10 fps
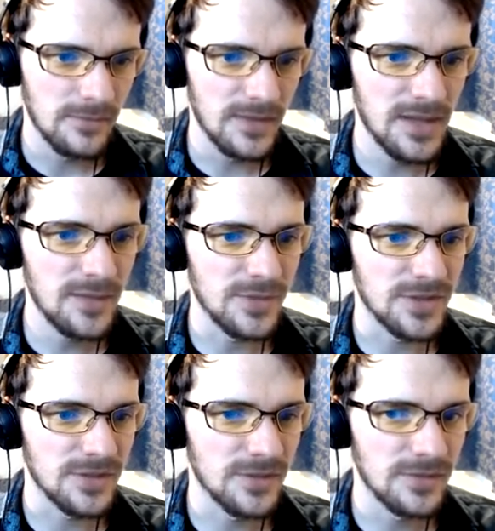There we
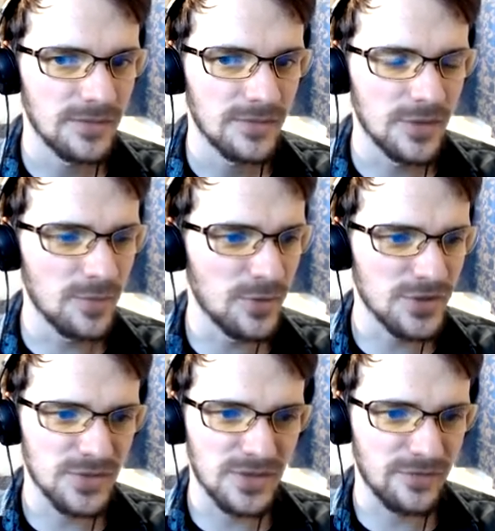go. No point
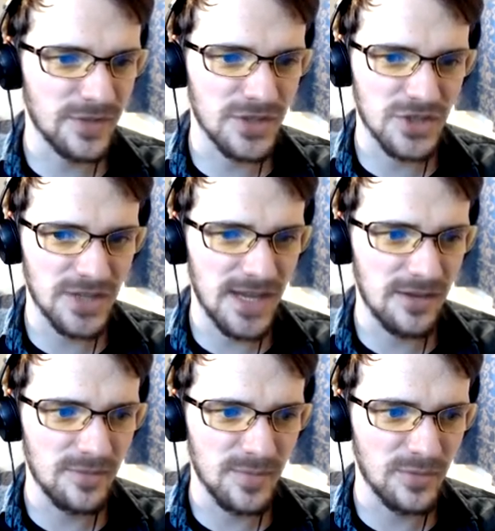doing a finisher now,
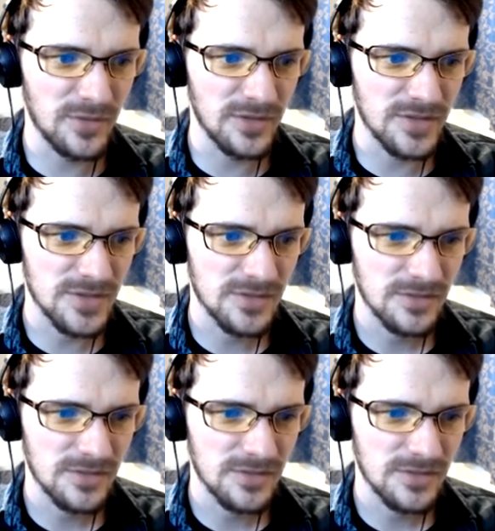it'd be pointless.